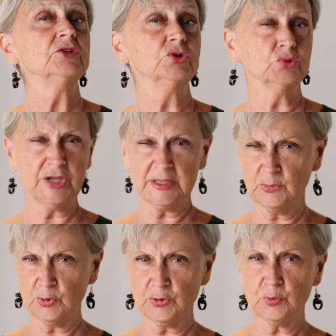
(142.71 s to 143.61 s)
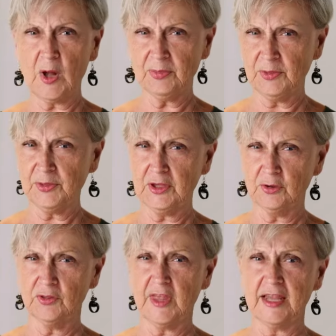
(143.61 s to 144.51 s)
You'll need more than one thing
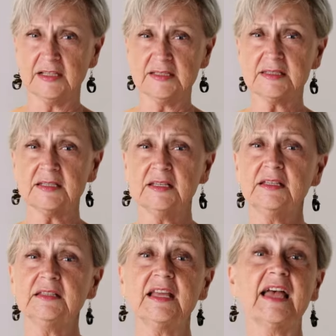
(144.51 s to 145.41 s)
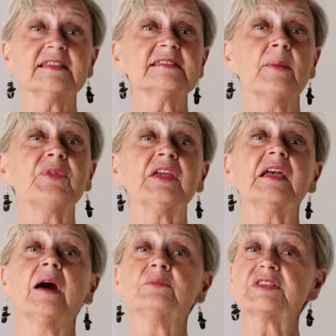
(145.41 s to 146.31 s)
on that list in case something
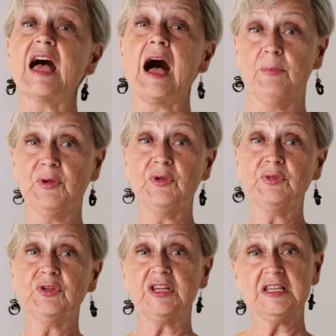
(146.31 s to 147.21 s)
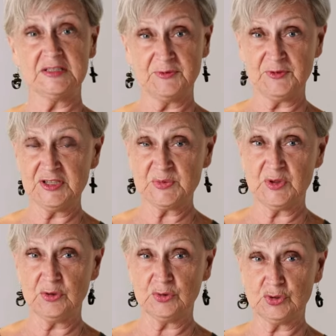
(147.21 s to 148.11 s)
comes up that interferes
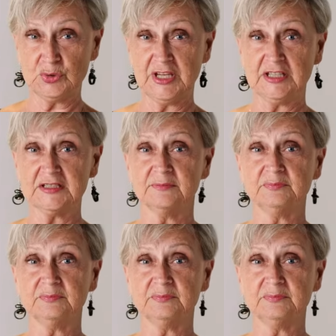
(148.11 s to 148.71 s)
with your doing it.